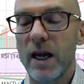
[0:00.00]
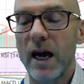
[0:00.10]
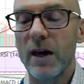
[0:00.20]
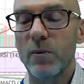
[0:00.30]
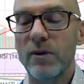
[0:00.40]

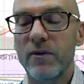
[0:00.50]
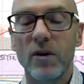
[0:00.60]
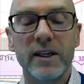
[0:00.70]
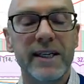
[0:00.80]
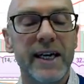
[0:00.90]
and we've
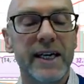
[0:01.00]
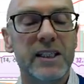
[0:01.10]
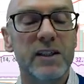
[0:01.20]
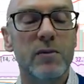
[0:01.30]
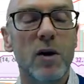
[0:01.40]
got
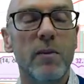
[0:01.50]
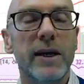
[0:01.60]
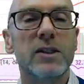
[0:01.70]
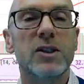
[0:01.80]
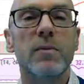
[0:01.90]
negative
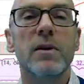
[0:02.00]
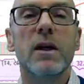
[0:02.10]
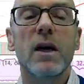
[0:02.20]
momentum.